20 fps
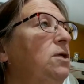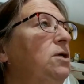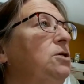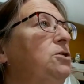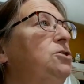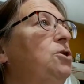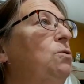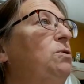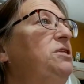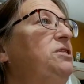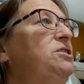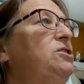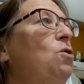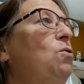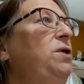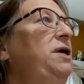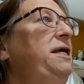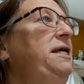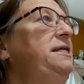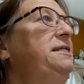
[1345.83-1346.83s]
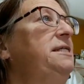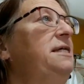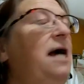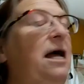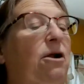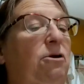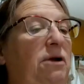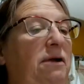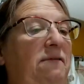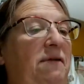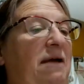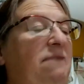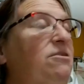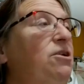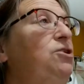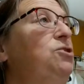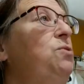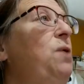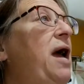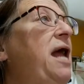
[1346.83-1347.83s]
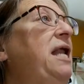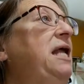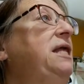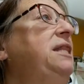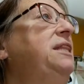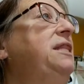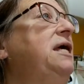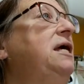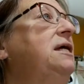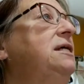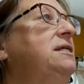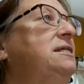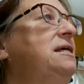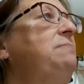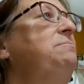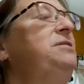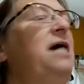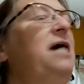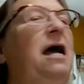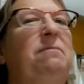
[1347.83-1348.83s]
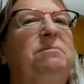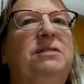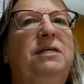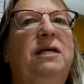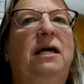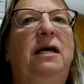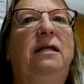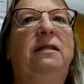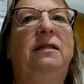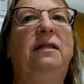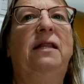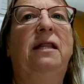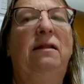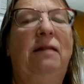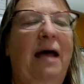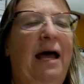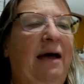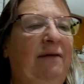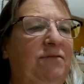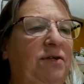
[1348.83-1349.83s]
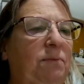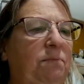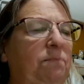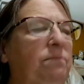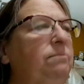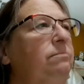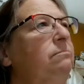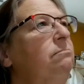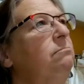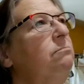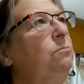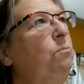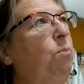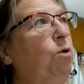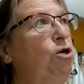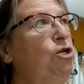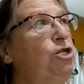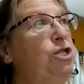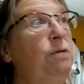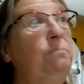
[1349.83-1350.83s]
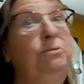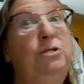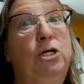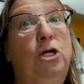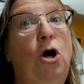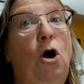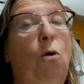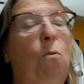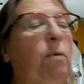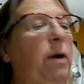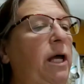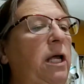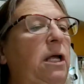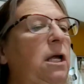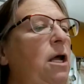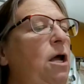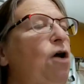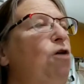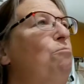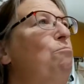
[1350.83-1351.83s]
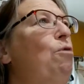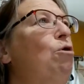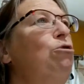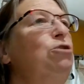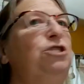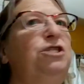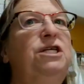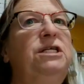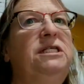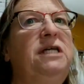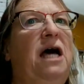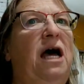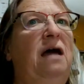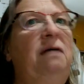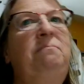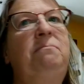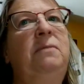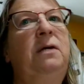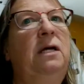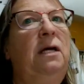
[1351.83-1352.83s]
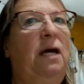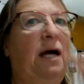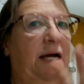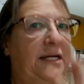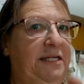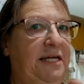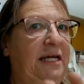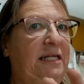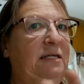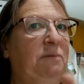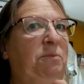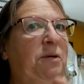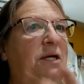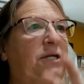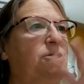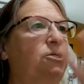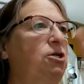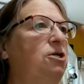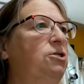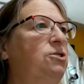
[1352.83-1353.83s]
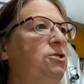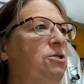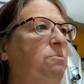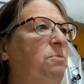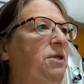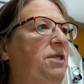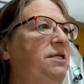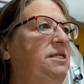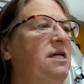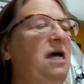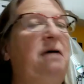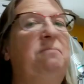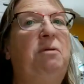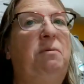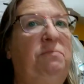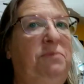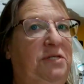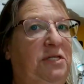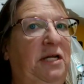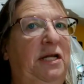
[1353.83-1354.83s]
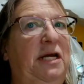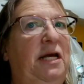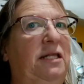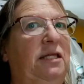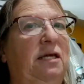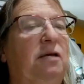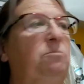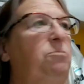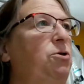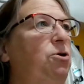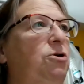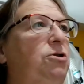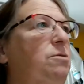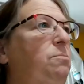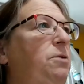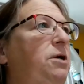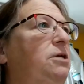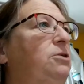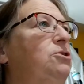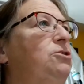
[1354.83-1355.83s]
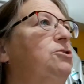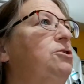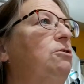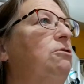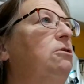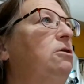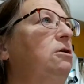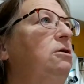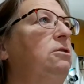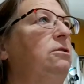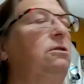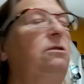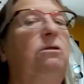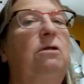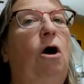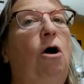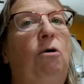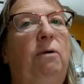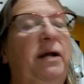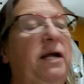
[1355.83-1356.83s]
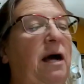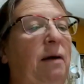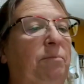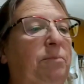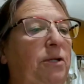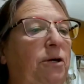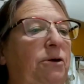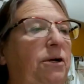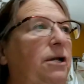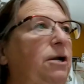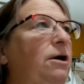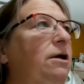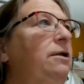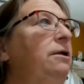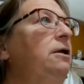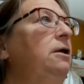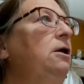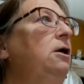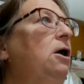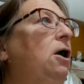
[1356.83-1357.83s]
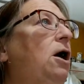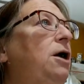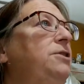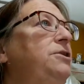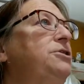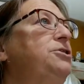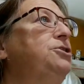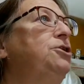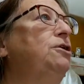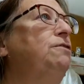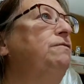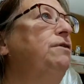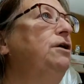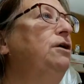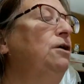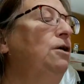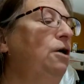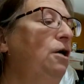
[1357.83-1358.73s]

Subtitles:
So it's so easy. I don't even have to do anything. Sometimes I have to push them to go, but most of the time I take the pictures. By the time I'm sitting at the computer, the pictures are already uploaded on the server.